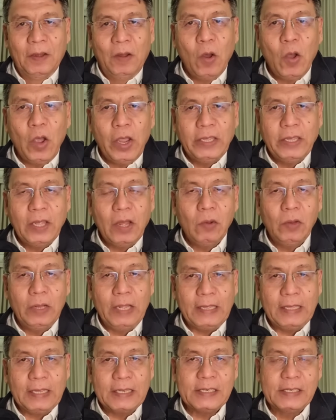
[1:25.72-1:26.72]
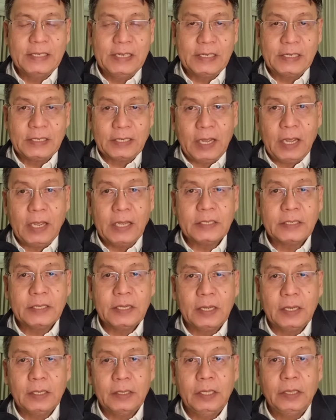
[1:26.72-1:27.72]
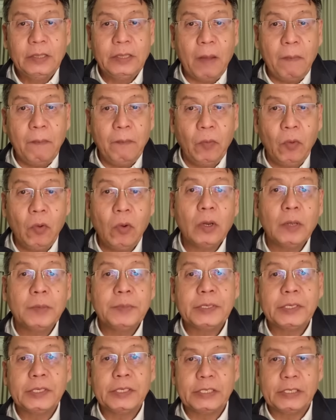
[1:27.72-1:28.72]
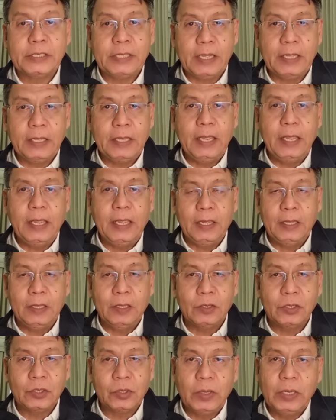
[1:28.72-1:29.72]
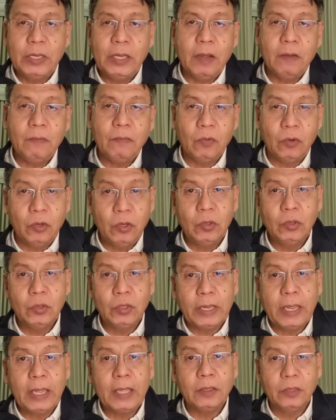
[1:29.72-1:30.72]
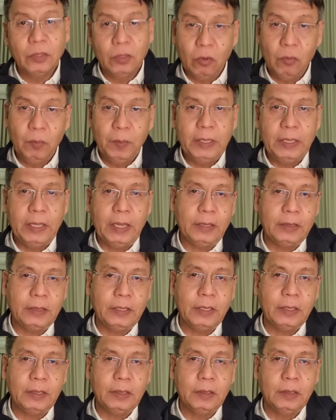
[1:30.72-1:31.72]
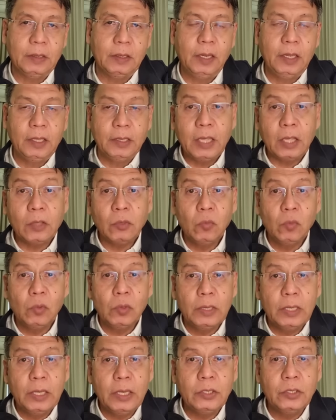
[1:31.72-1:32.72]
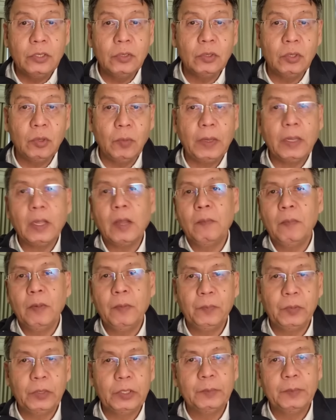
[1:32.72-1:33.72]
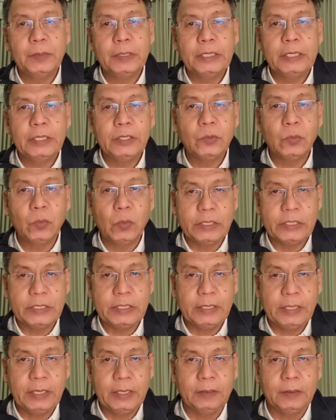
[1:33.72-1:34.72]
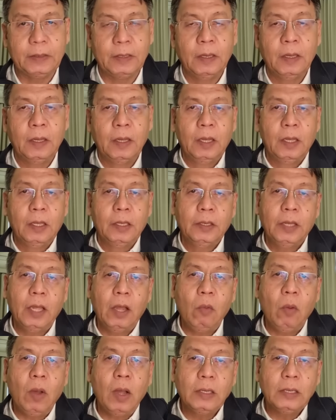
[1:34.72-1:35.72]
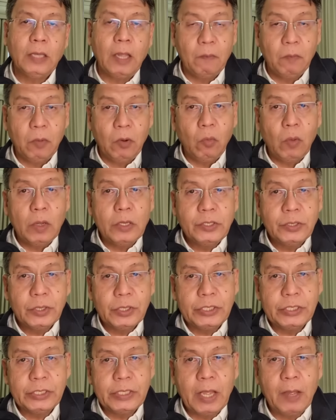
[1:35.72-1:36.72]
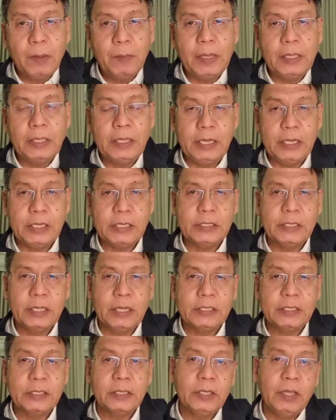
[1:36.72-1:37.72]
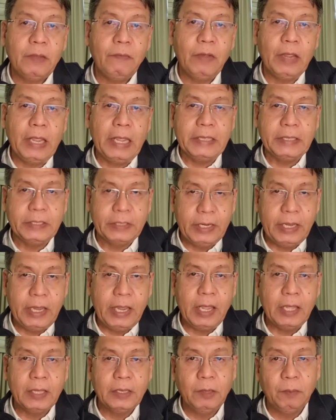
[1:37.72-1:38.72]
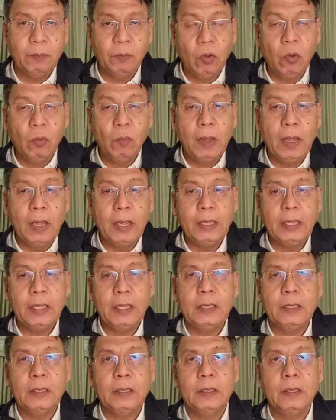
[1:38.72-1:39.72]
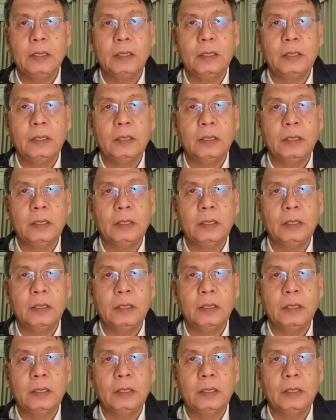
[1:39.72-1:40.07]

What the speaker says: Okay, now let us discuss the top programs to study in Australia for you to get nominated. And that would lead you to become a permanent resident. Now, ang number one choice namin is the Certificate 3 and Diploma in